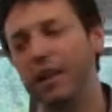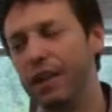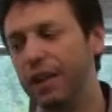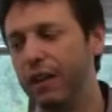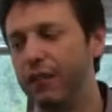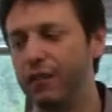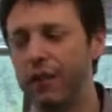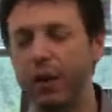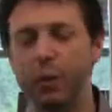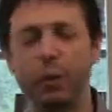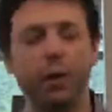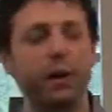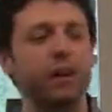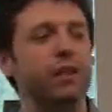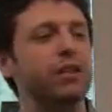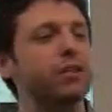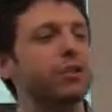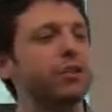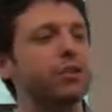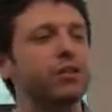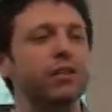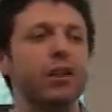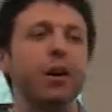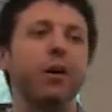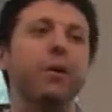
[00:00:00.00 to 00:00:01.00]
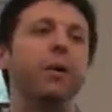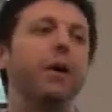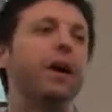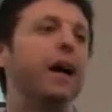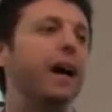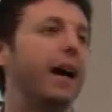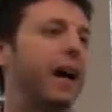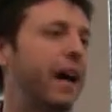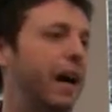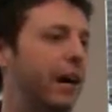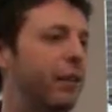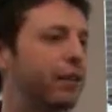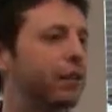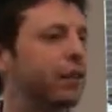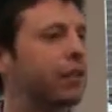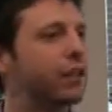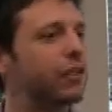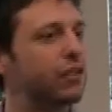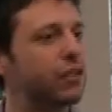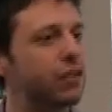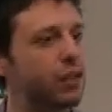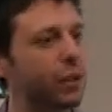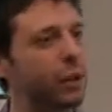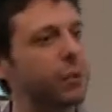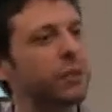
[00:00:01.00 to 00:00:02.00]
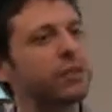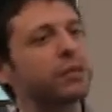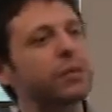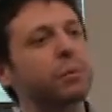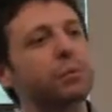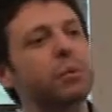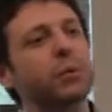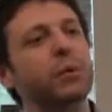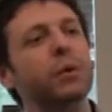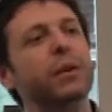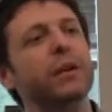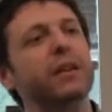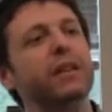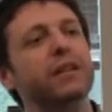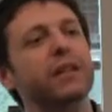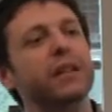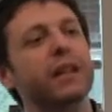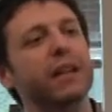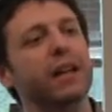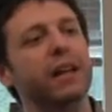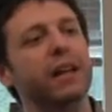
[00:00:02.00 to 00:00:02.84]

If I want to do SOA, I have good SOA support.